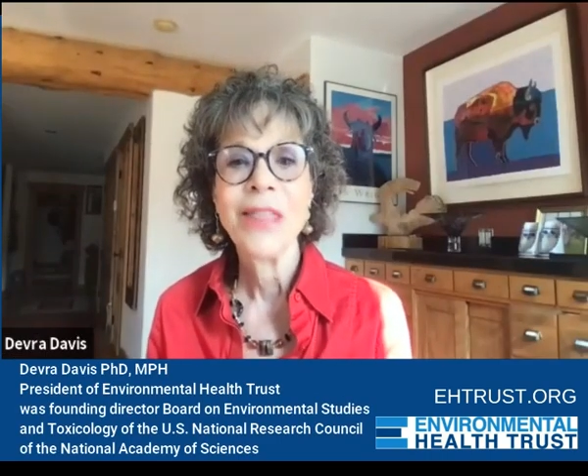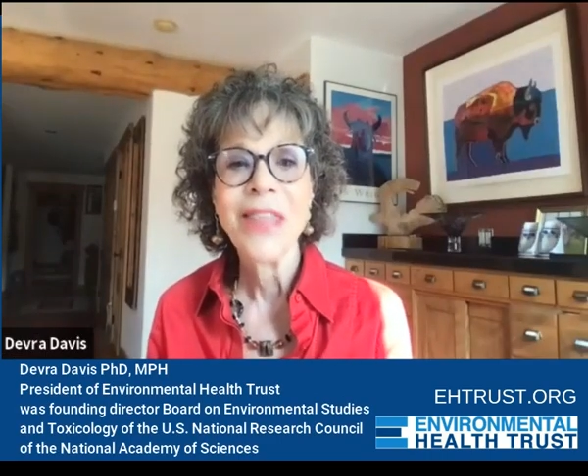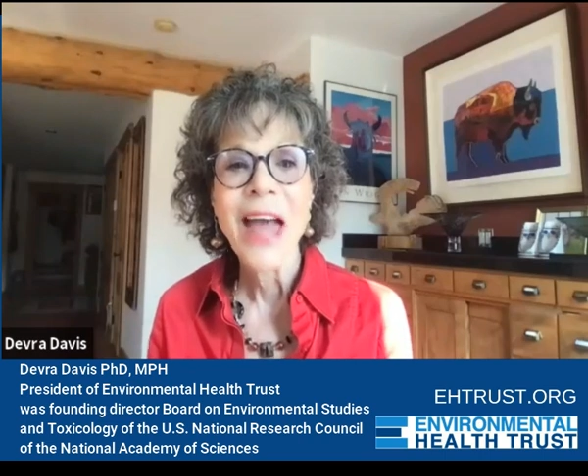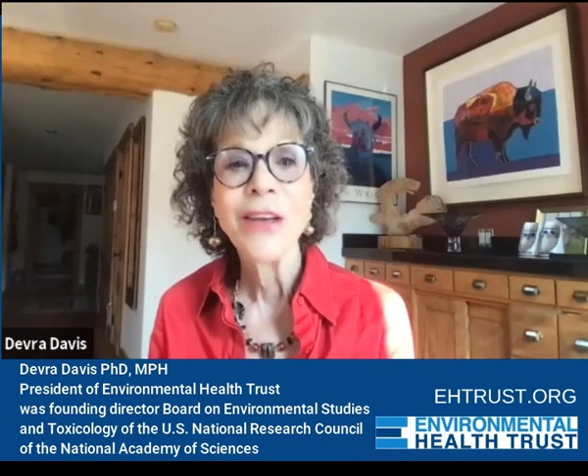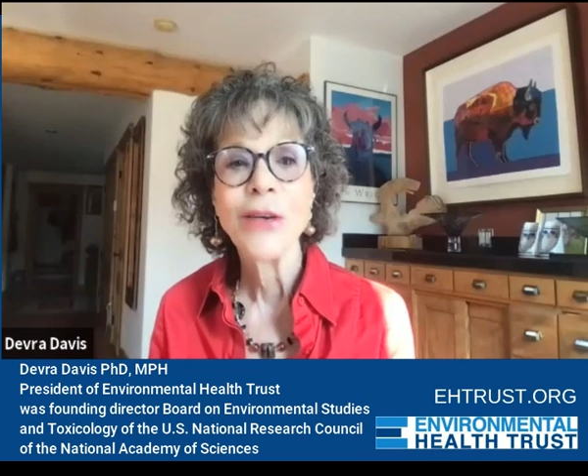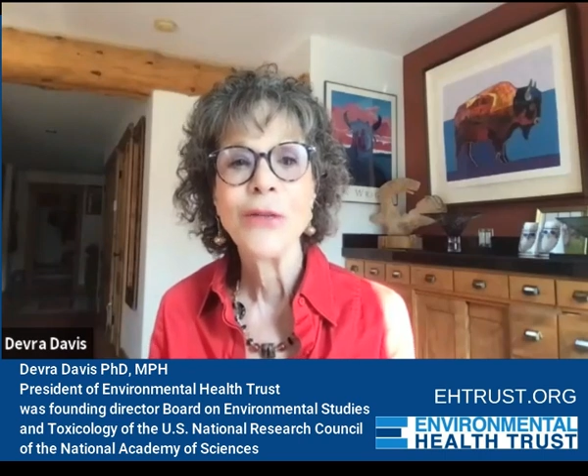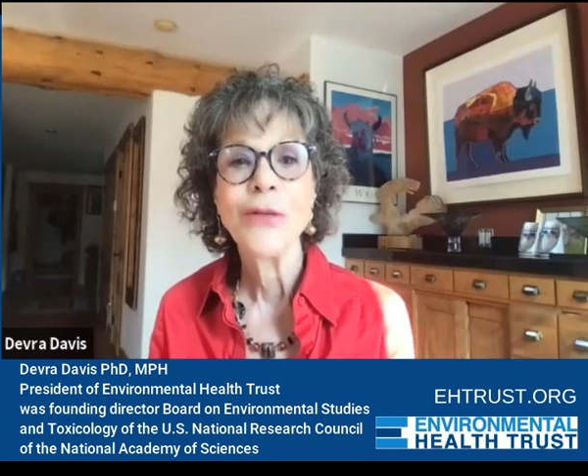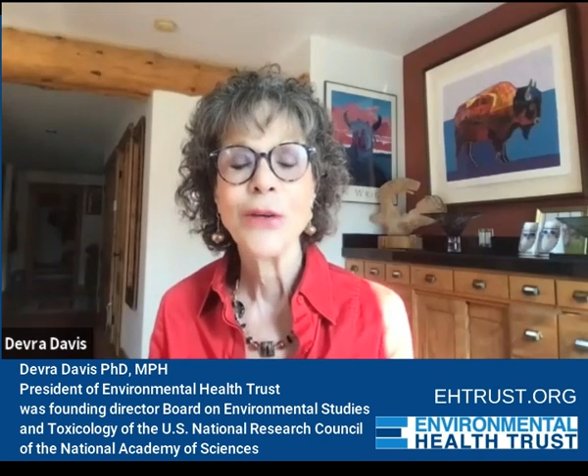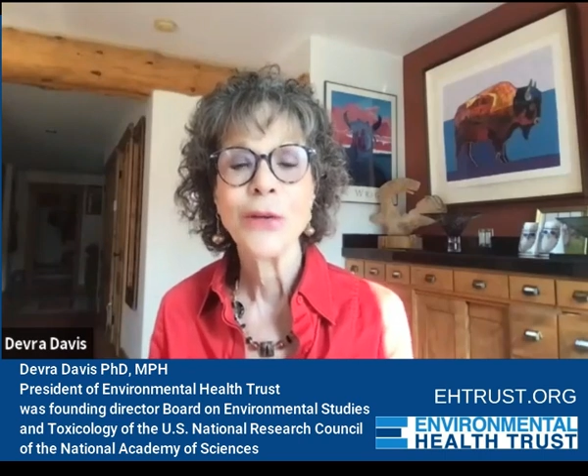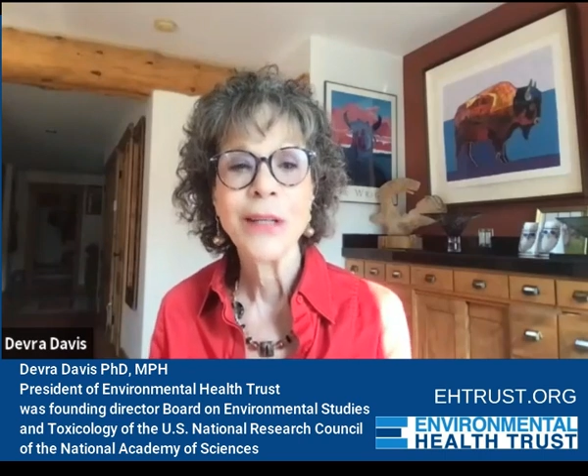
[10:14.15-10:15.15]
We thank
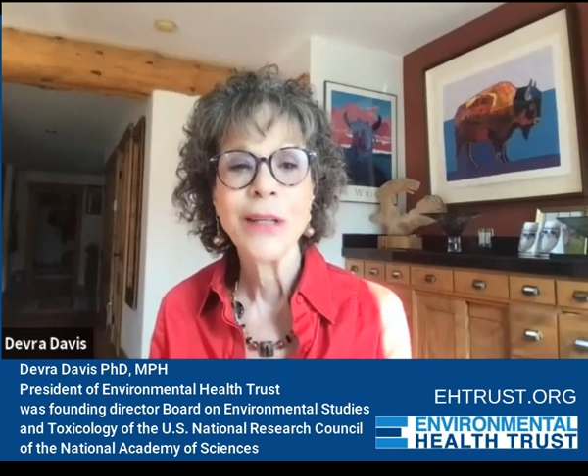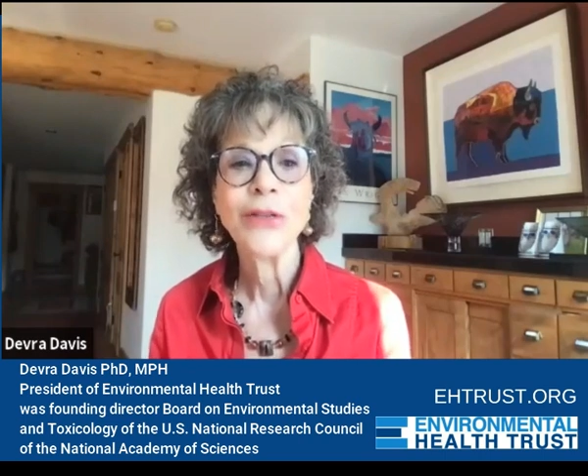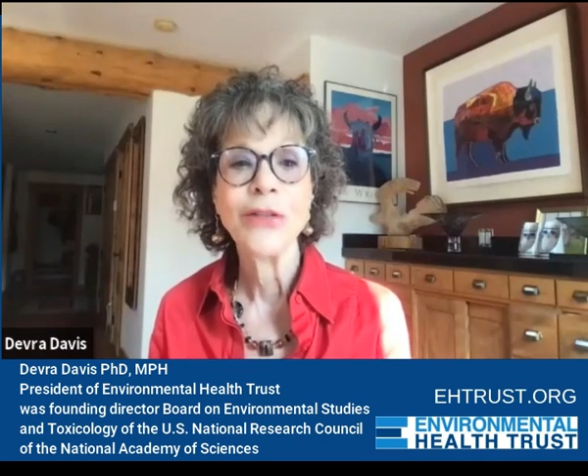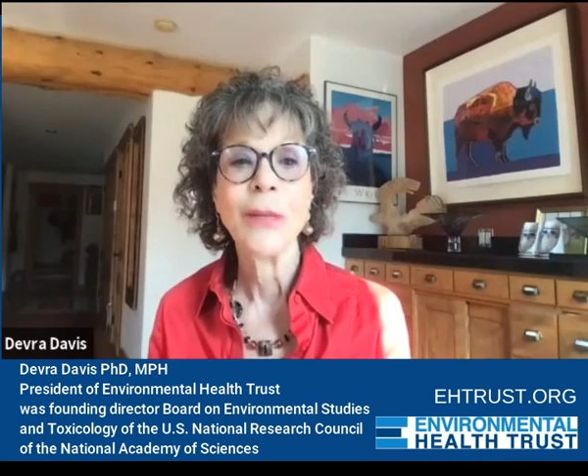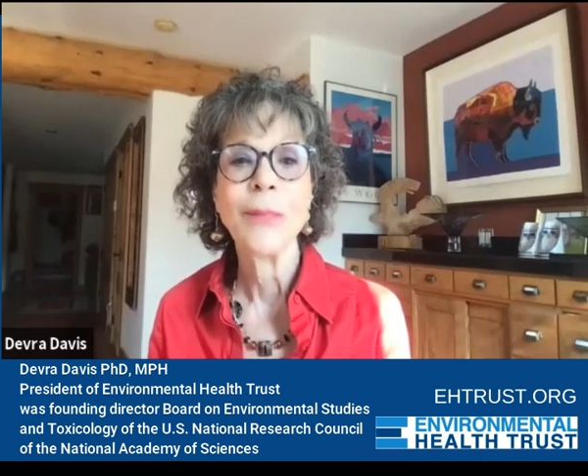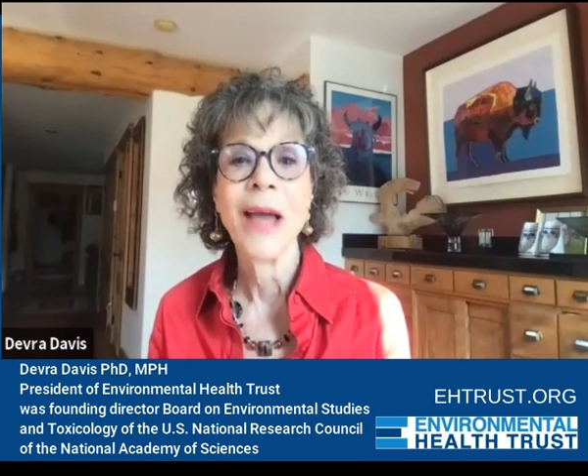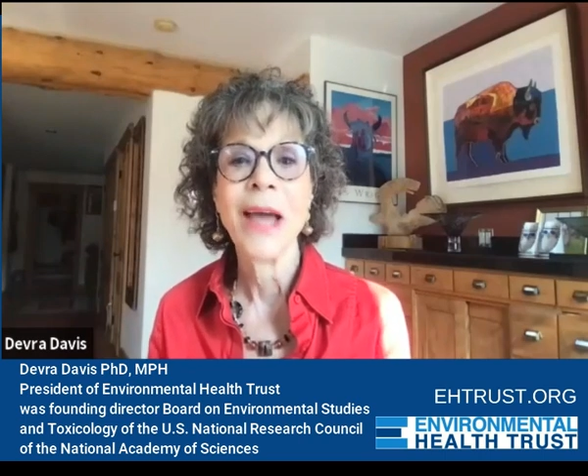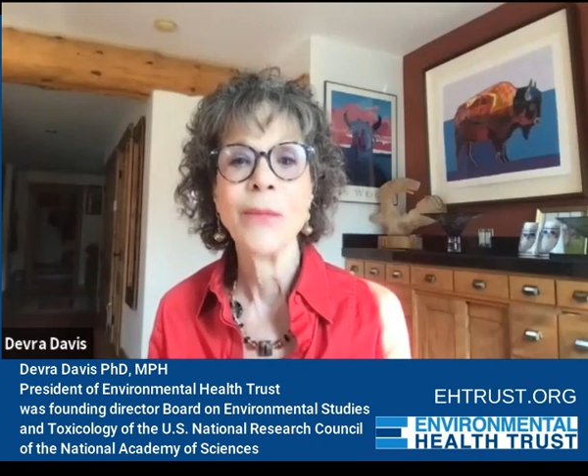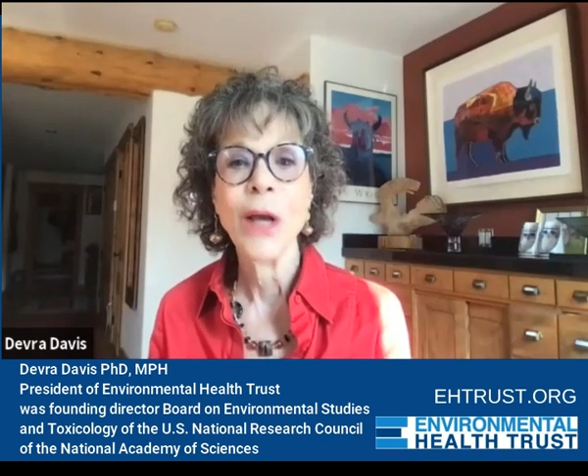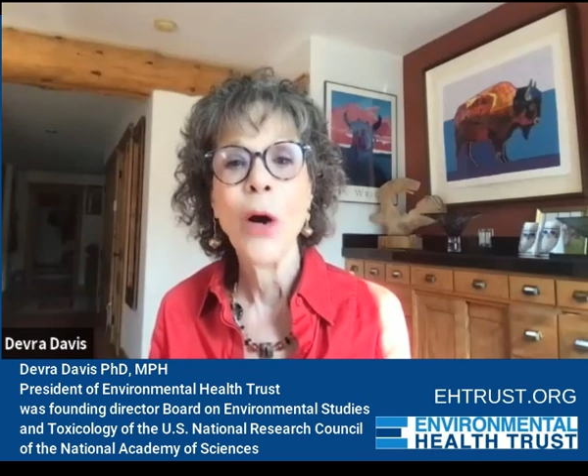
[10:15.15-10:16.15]
you for your leadership,
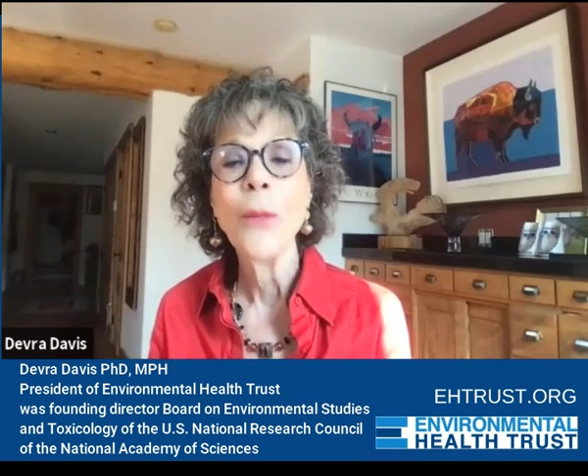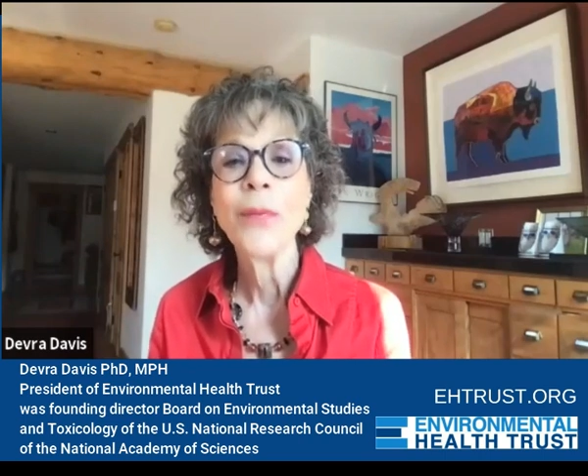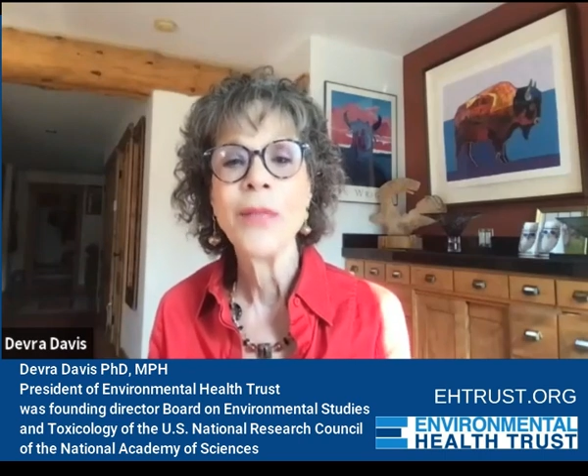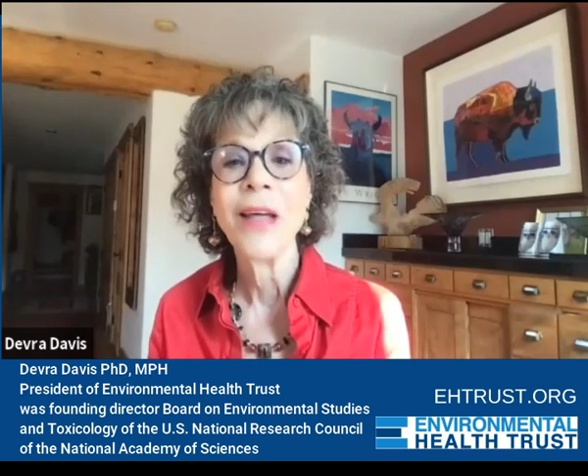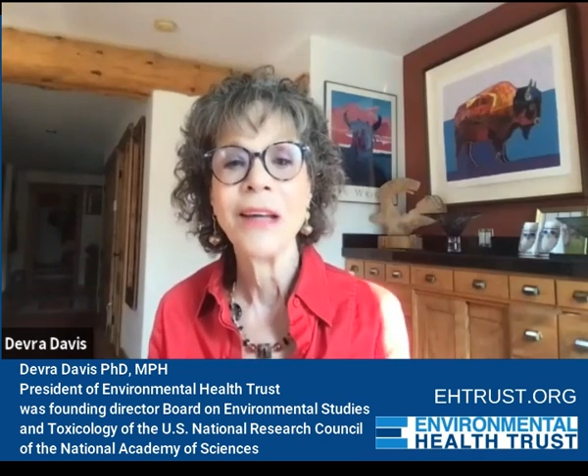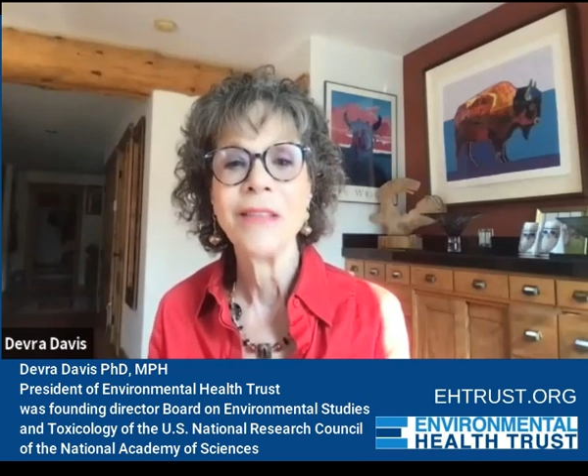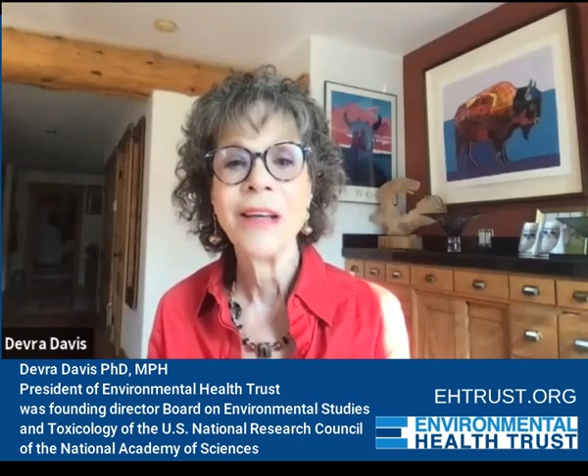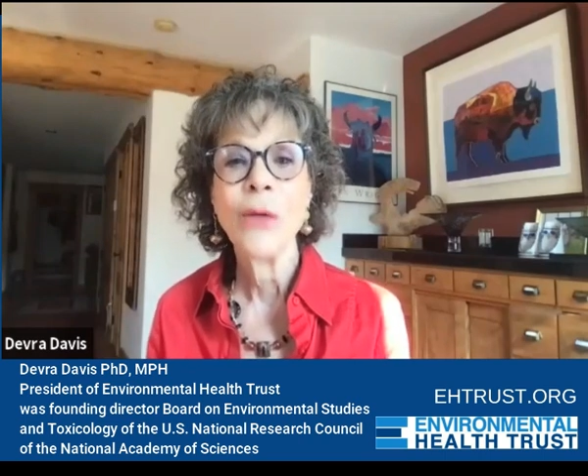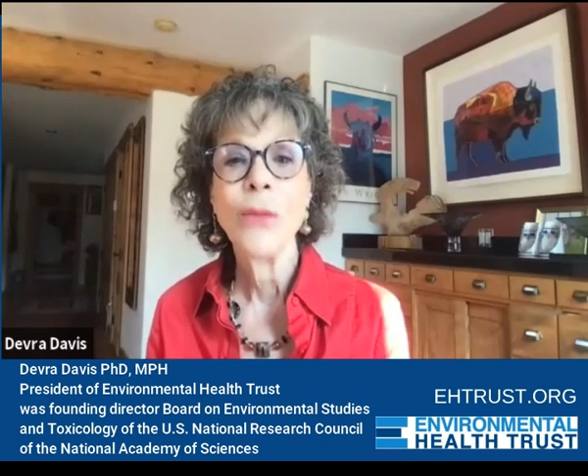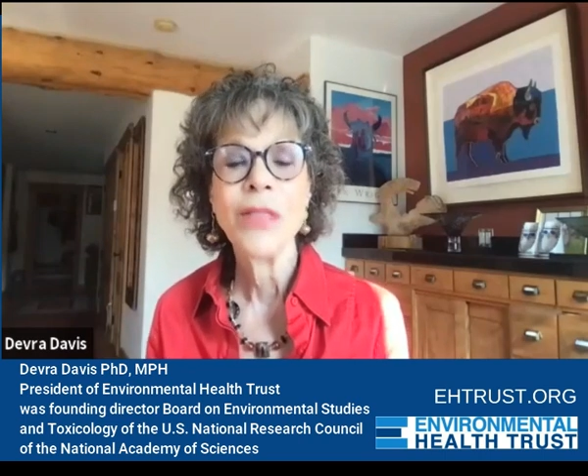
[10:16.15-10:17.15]
and we hope that
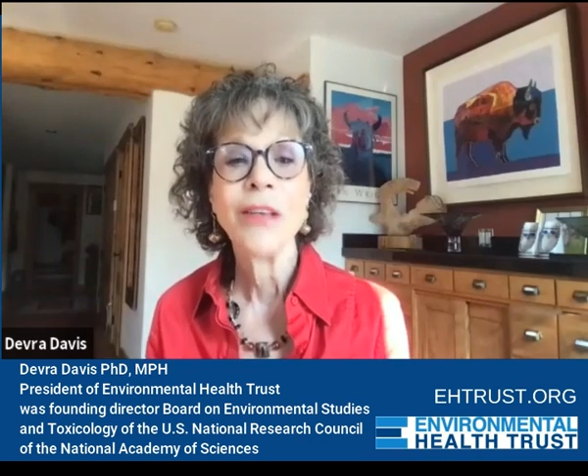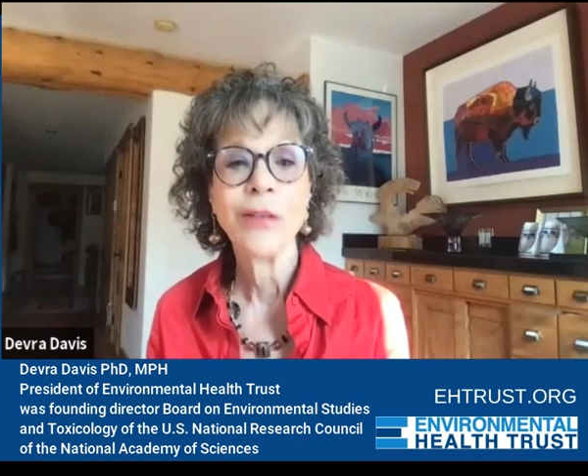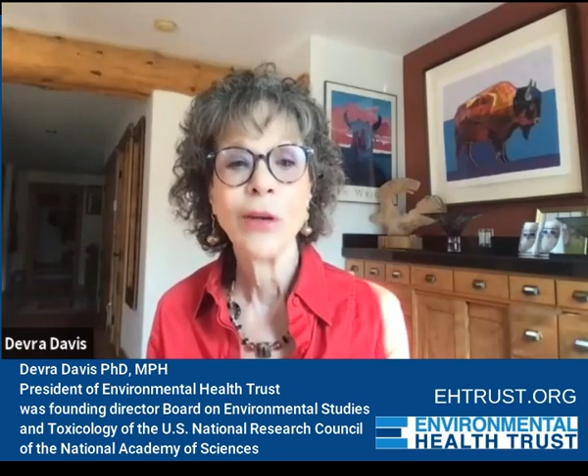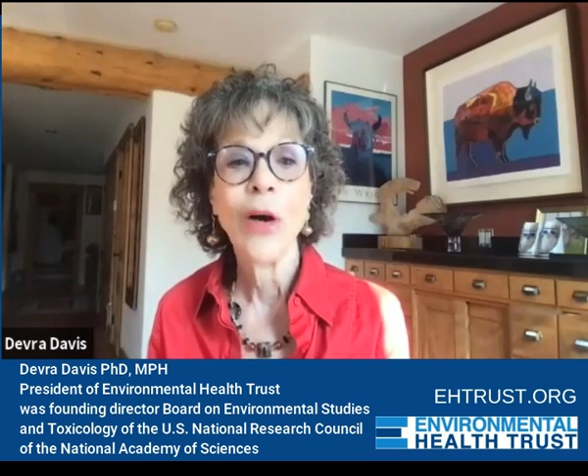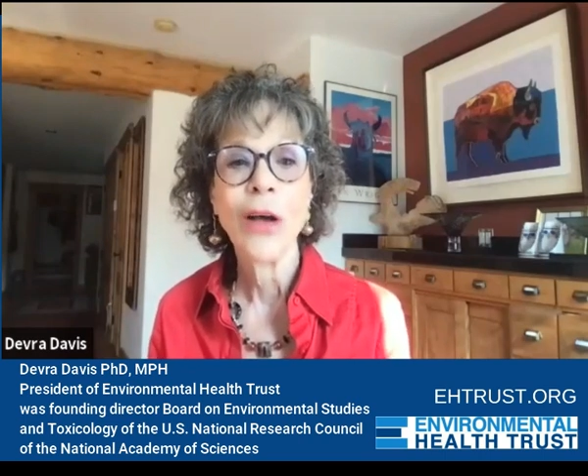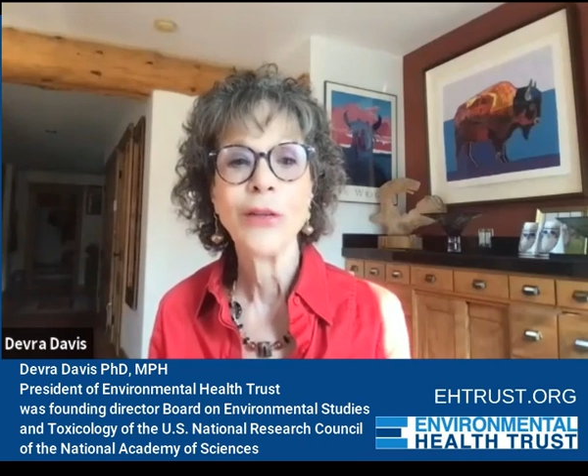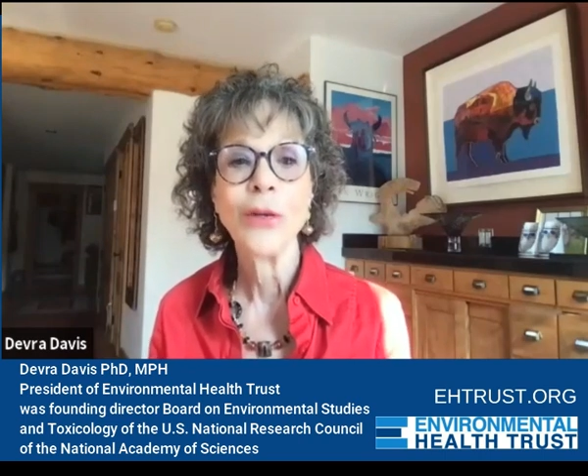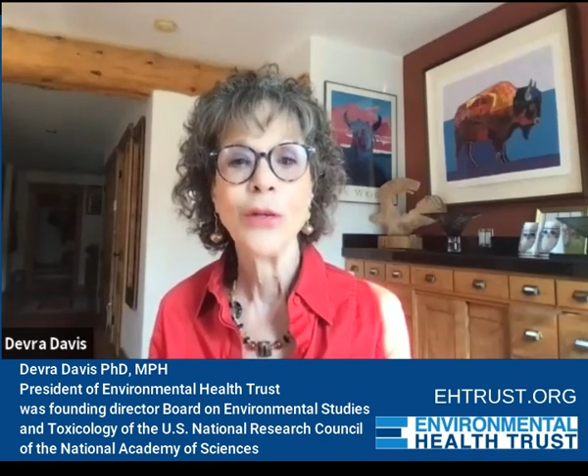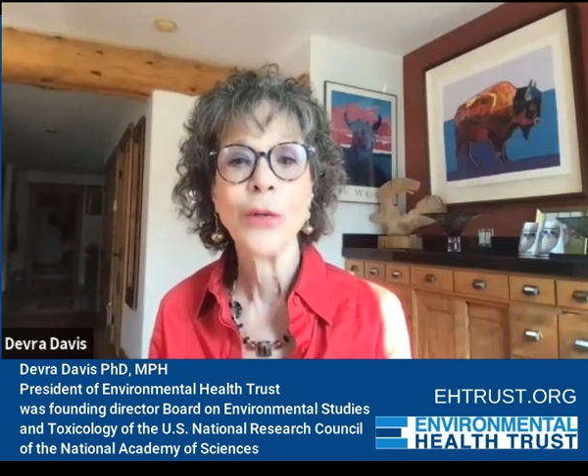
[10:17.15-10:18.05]
with this lawsuit,